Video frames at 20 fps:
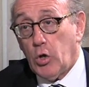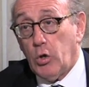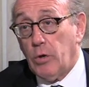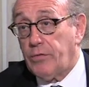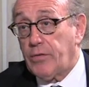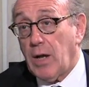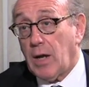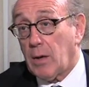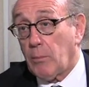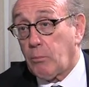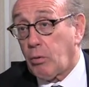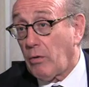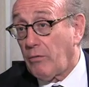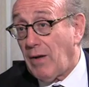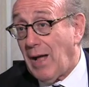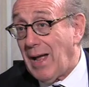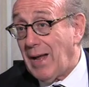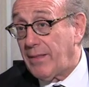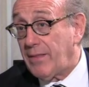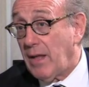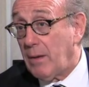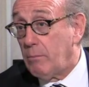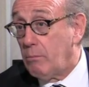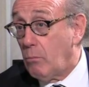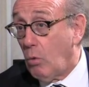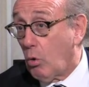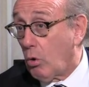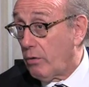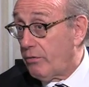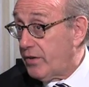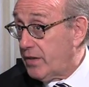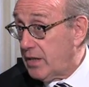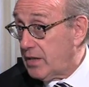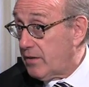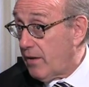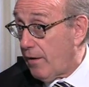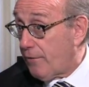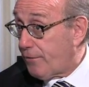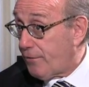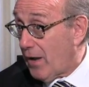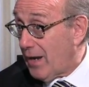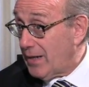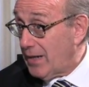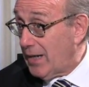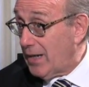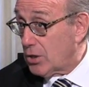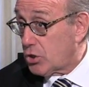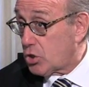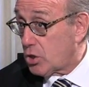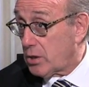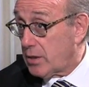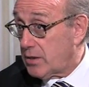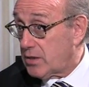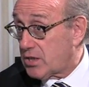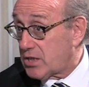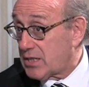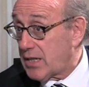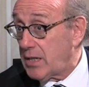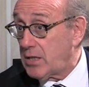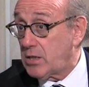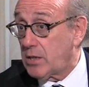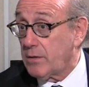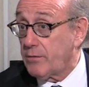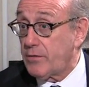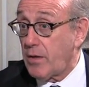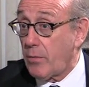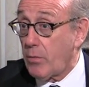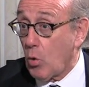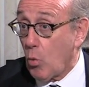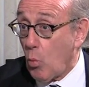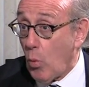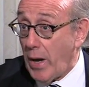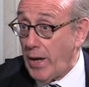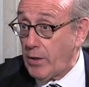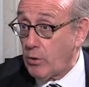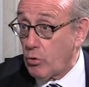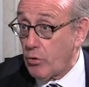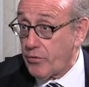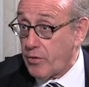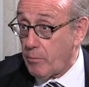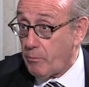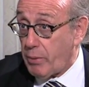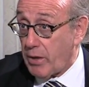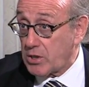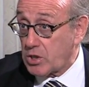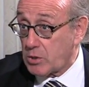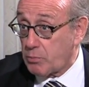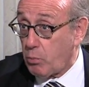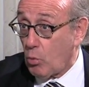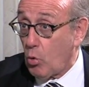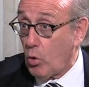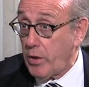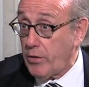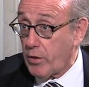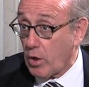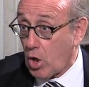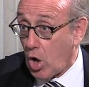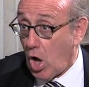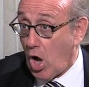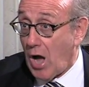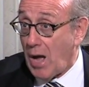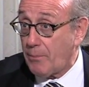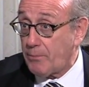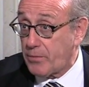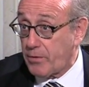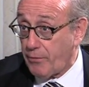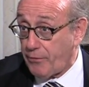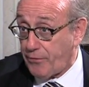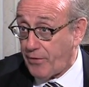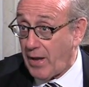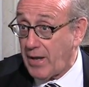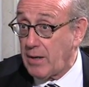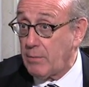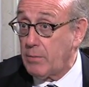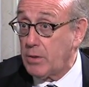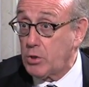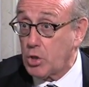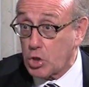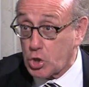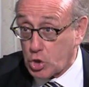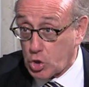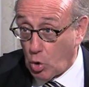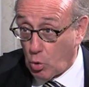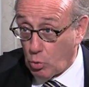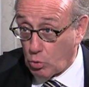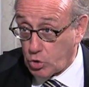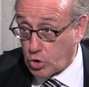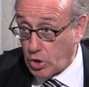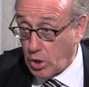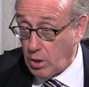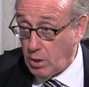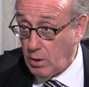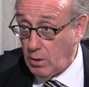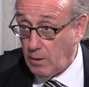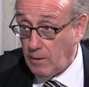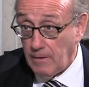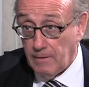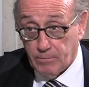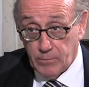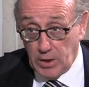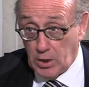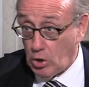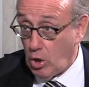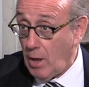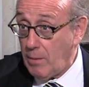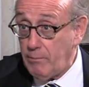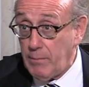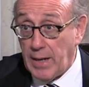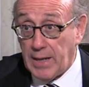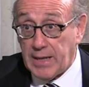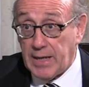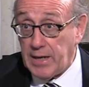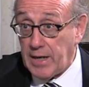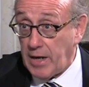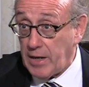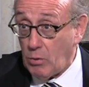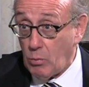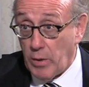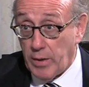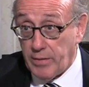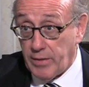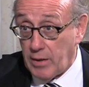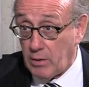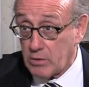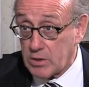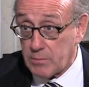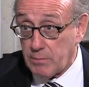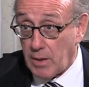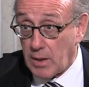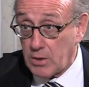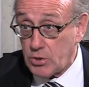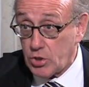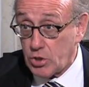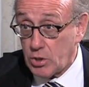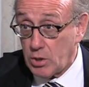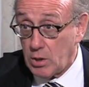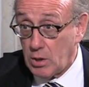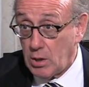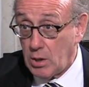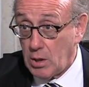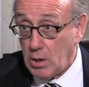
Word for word: you've got to provide them more of an, a financial incentive than the waiter, the busboy, the cop, the fireman, the soldier. They're not making anywhere near as much.